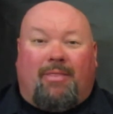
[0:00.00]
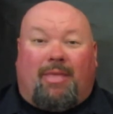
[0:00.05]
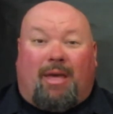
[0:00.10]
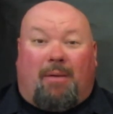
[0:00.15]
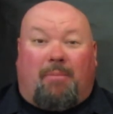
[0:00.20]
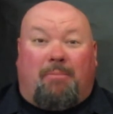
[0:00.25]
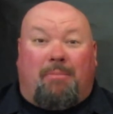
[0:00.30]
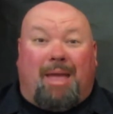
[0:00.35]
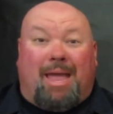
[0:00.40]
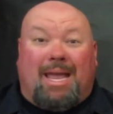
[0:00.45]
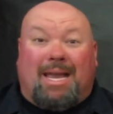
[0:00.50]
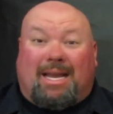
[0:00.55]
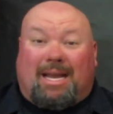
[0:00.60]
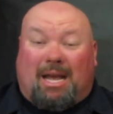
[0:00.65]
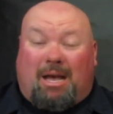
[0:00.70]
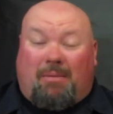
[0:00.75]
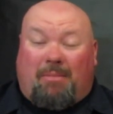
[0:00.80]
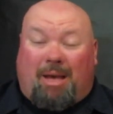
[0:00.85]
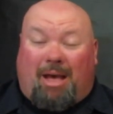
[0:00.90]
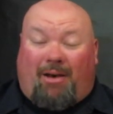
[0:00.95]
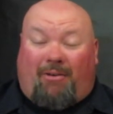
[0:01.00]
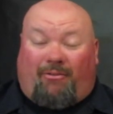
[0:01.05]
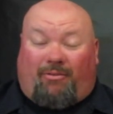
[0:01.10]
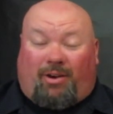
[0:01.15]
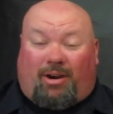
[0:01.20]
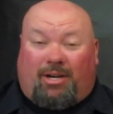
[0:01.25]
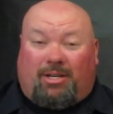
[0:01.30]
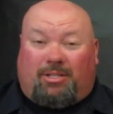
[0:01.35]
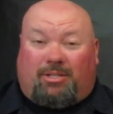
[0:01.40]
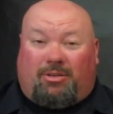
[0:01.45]
that may come out
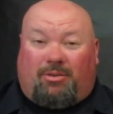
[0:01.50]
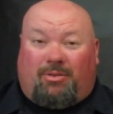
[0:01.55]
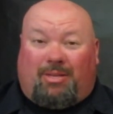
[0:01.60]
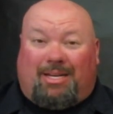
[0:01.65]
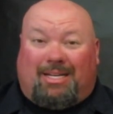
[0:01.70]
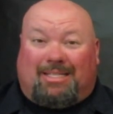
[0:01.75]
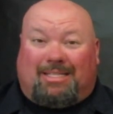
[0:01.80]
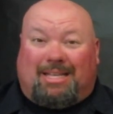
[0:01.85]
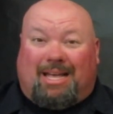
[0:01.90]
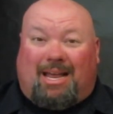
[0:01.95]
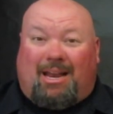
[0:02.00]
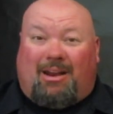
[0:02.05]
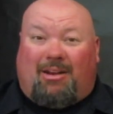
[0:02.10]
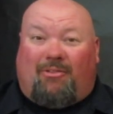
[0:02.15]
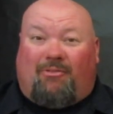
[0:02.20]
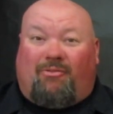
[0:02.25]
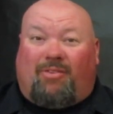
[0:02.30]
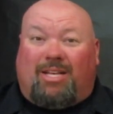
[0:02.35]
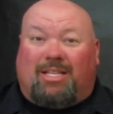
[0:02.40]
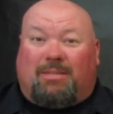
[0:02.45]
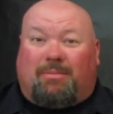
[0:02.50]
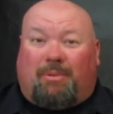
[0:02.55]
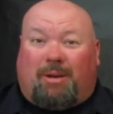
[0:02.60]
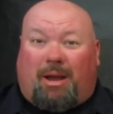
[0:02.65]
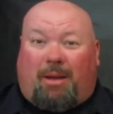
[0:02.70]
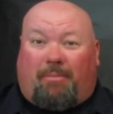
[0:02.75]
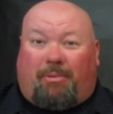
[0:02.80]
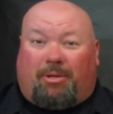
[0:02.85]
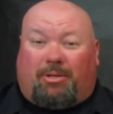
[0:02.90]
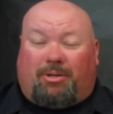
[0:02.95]
very soon, that it's not an investment
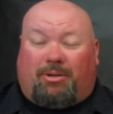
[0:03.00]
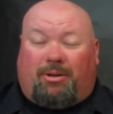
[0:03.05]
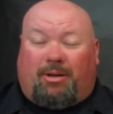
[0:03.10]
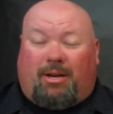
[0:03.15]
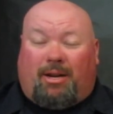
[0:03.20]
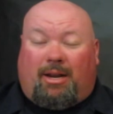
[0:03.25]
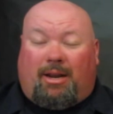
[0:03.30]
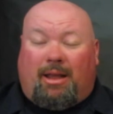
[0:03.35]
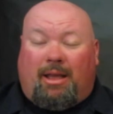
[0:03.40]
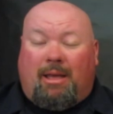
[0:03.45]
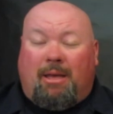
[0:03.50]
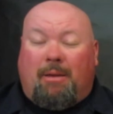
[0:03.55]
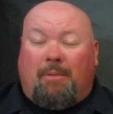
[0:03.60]
opportunity,